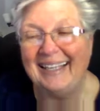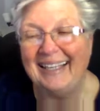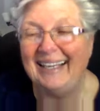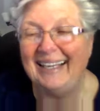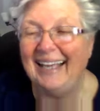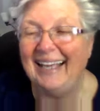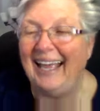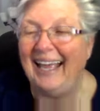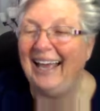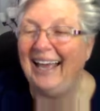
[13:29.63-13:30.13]

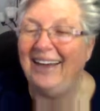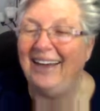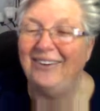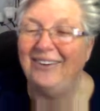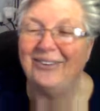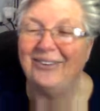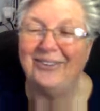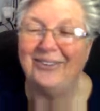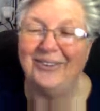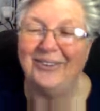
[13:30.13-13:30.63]
How
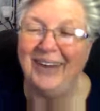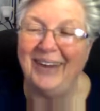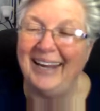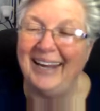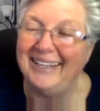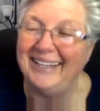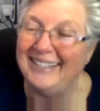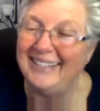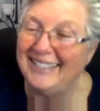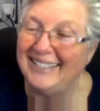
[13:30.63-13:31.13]
great
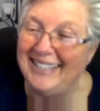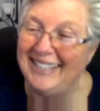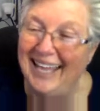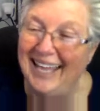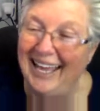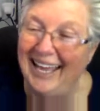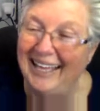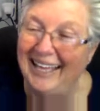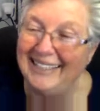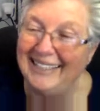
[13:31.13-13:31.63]
is
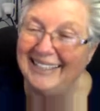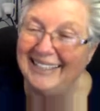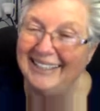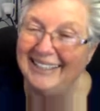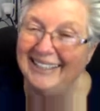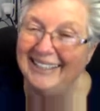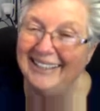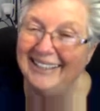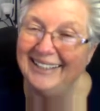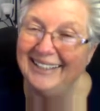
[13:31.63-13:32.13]
that?
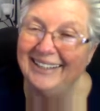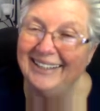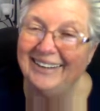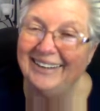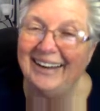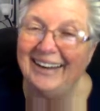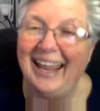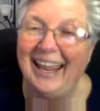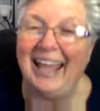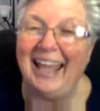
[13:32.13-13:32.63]

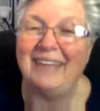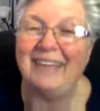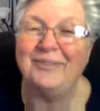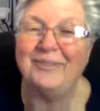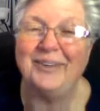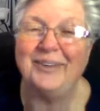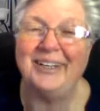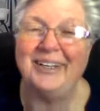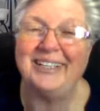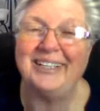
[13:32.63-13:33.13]
And
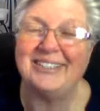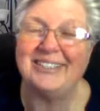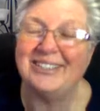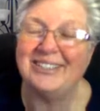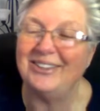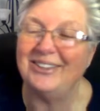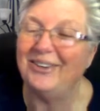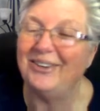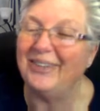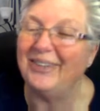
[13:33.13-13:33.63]
we're
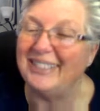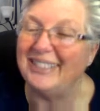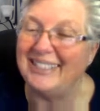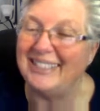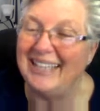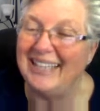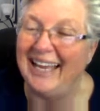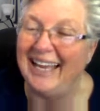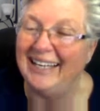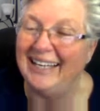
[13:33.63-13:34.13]
so
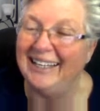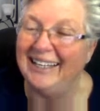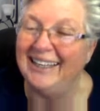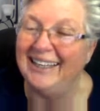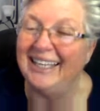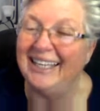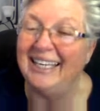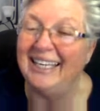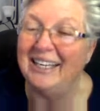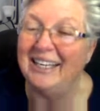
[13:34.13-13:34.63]
excited that
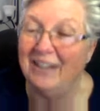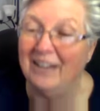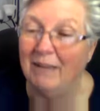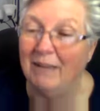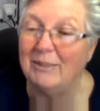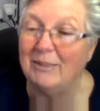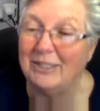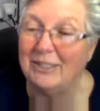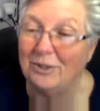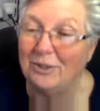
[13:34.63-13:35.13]
he comes
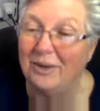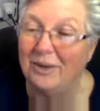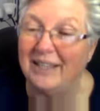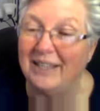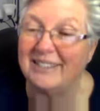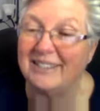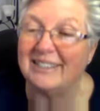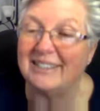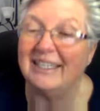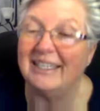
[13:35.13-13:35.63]
to
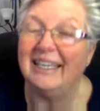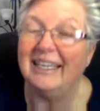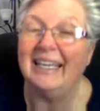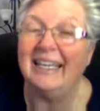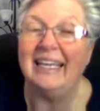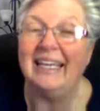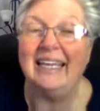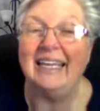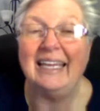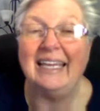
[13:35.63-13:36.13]
us
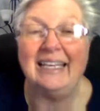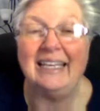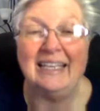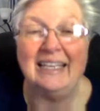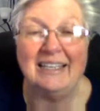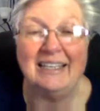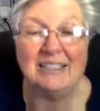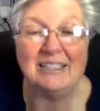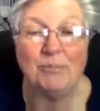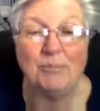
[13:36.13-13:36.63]
in
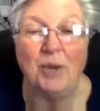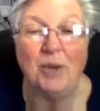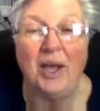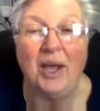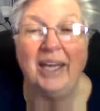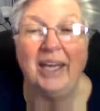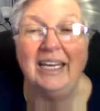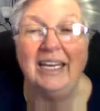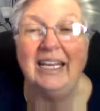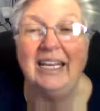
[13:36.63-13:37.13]
his
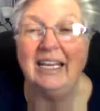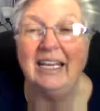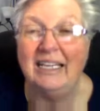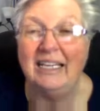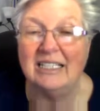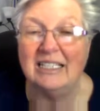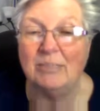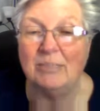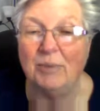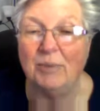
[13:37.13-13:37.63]
body and his
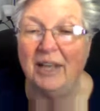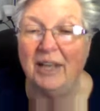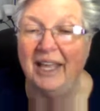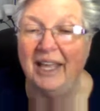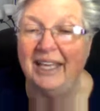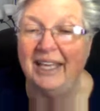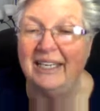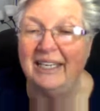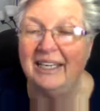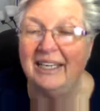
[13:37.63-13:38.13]

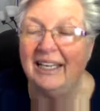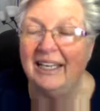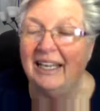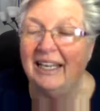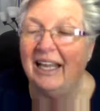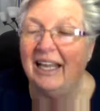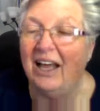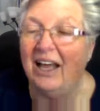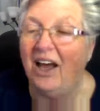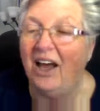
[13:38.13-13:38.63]
blood
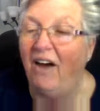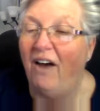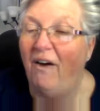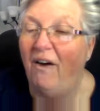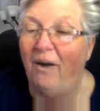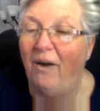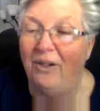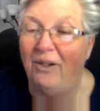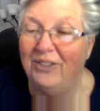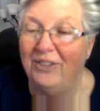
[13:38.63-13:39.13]

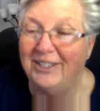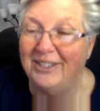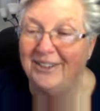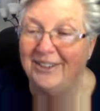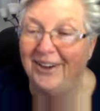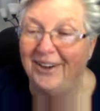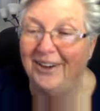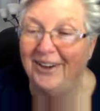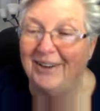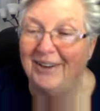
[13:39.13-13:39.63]
all the
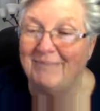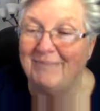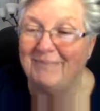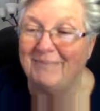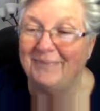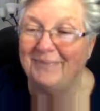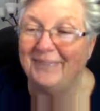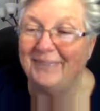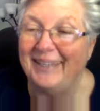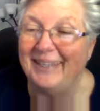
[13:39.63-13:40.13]
time
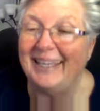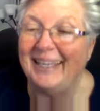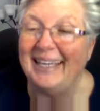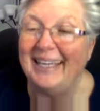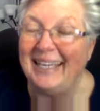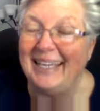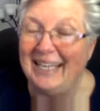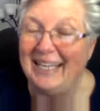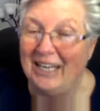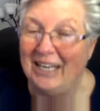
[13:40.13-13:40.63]

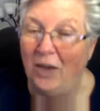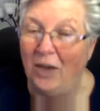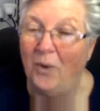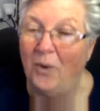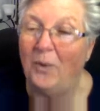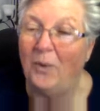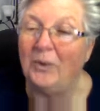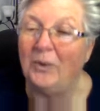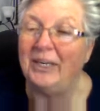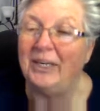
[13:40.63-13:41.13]
in
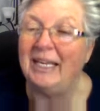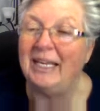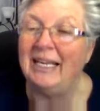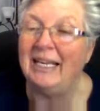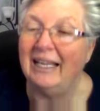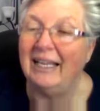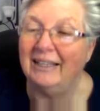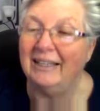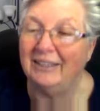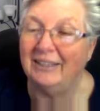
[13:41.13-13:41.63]
Holy
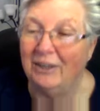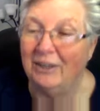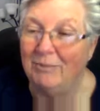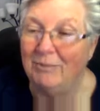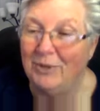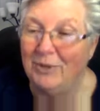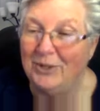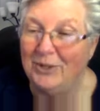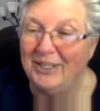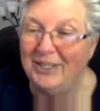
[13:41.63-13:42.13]

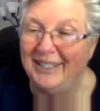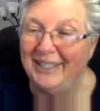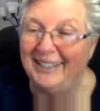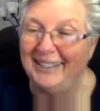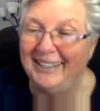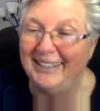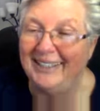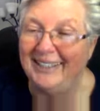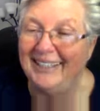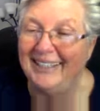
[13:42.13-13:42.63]
Communion,
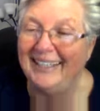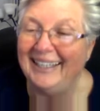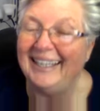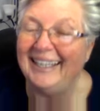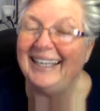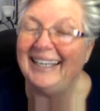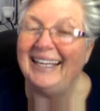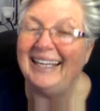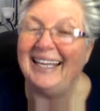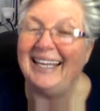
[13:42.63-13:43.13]

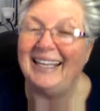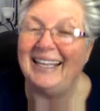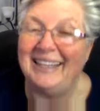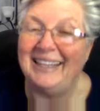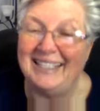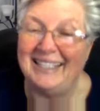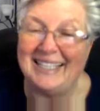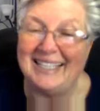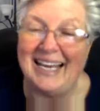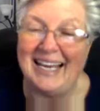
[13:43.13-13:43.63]
in
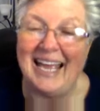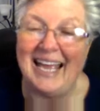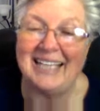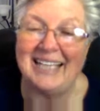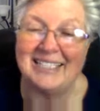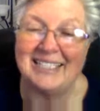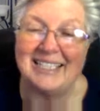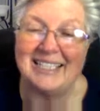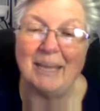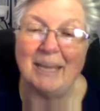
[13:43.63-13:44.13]
this Last
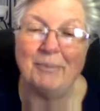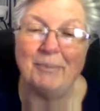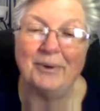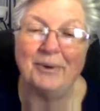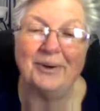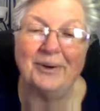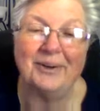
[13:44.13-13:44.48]
Supper.